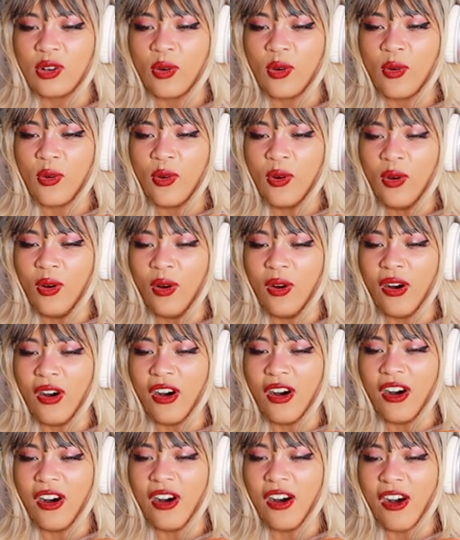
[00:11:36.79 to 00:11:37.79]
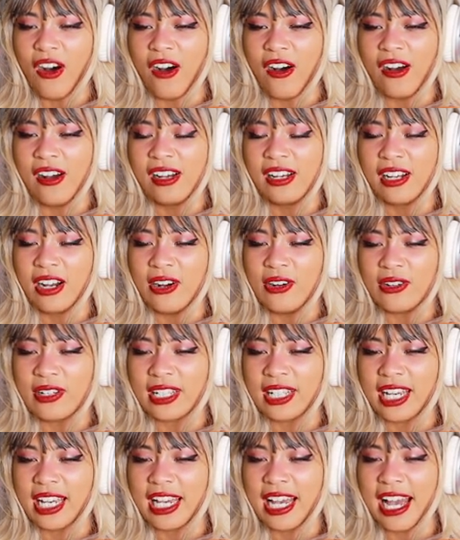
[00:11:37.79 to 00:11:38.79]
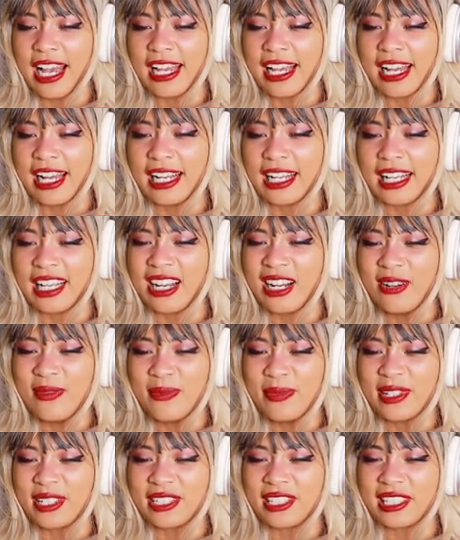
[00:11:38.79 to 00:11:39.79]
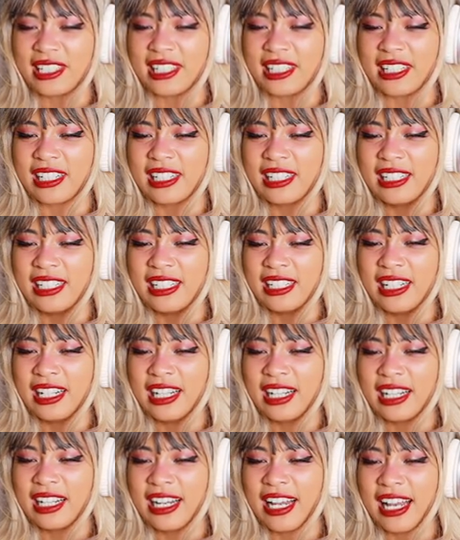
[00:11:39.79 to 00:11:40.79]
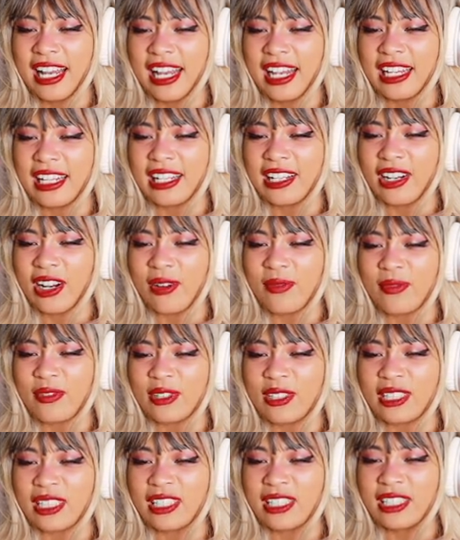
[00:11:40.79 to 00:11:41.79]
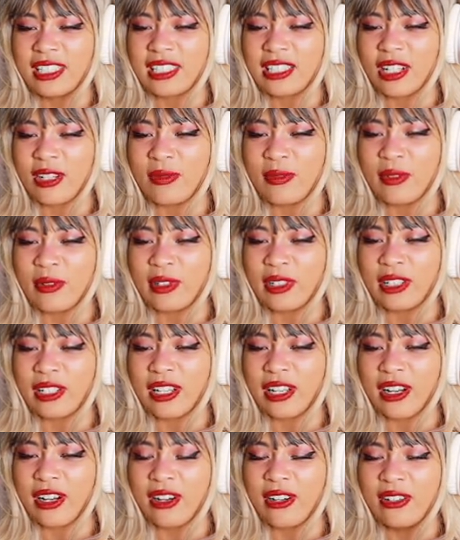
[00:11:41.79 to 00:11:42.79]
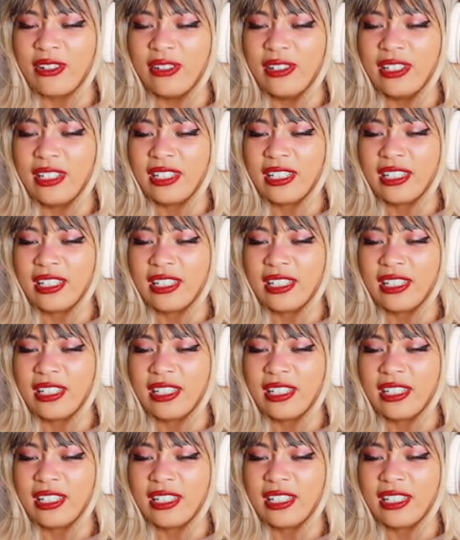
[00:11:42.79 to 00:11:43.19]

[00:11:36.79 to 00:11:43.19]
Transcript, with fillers: Oh. Okay, I got a compass here. I got a handy compass here to tell me where to go.